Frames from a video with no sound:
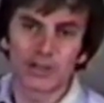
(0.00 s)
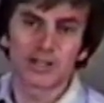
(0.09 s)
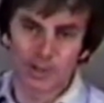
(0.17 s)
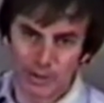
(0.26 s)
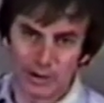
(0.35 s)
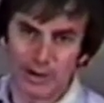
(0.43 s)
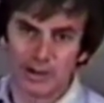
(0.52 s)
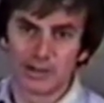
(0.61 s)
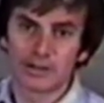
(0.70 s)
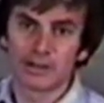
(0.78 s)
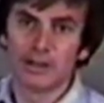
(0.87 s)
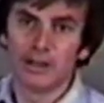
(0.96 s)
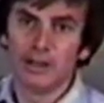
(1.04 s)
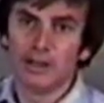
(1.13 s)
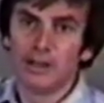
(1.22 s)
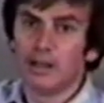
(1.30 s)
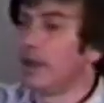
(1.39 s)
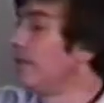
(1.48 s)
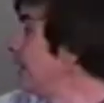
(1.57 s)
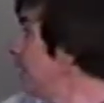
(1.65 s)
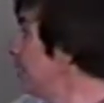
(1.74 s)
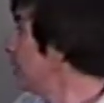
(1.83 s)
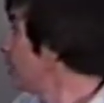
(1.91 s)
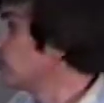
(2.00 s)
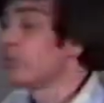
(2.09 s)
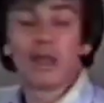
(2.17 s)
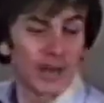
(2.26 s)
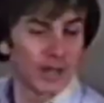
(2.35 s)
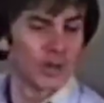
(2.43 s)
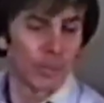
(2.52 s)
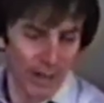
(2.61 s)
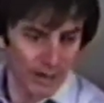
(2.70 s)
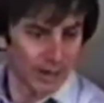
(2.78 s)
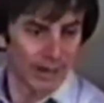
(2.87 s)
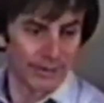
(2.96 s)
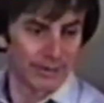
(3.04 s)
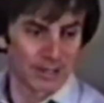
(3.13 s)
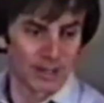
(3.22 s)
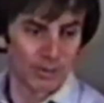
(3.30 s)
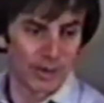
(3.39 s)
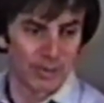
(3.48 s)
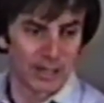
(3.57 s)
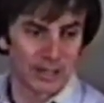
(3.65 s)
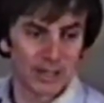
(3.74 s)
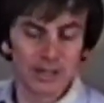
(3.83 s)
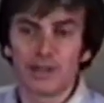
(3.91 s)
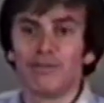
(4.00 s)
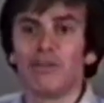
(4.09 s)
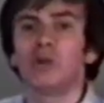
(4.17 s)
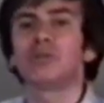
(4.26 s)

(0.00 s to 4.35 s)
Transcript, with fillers: somewhere else. And that, applied in the moral life, it simply means this. If you